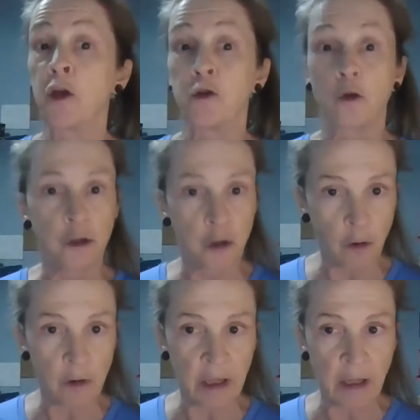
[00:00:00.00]
your
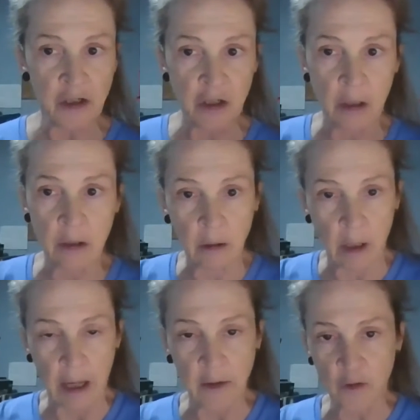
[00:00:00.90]
urination
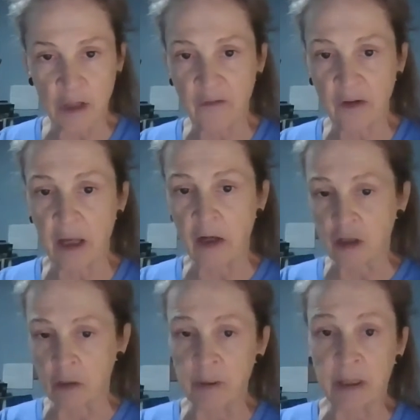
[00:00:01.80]
and your
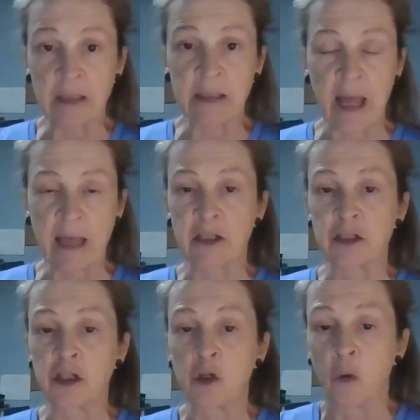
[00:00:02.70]
defecation, because it has to
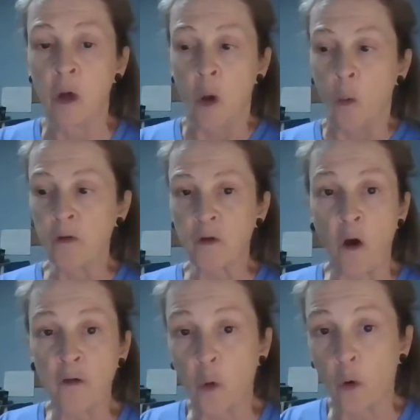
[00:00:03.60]
do with
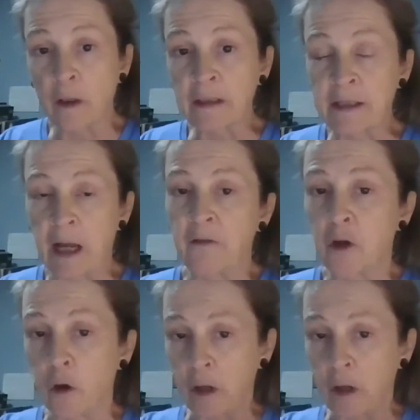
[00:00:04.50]
all the organs down there